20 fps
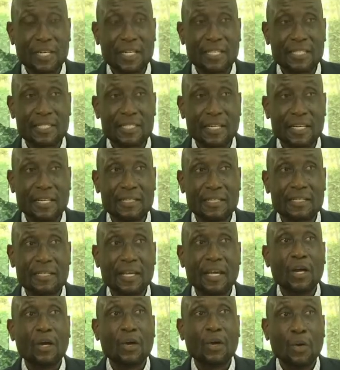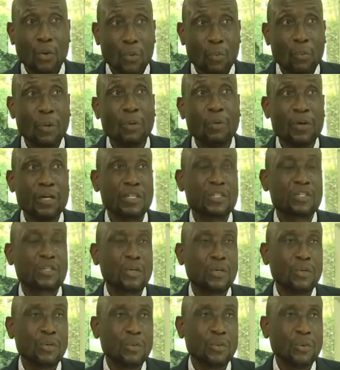and says, we'll
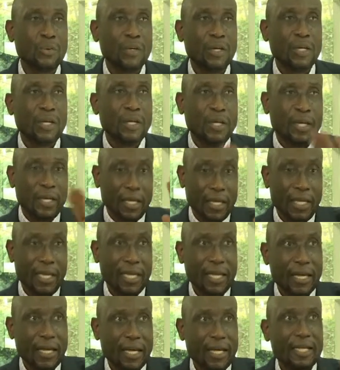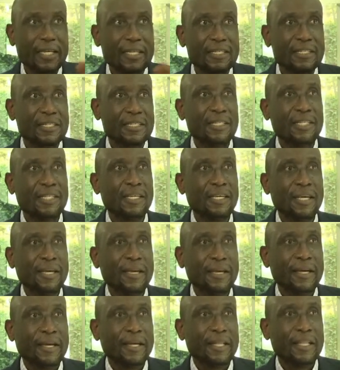rescue you. Here is the
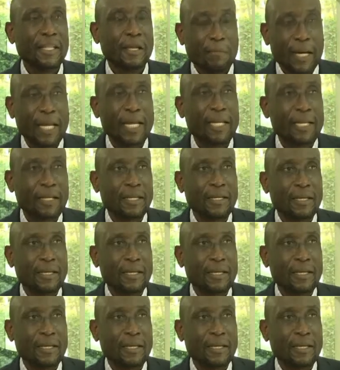money.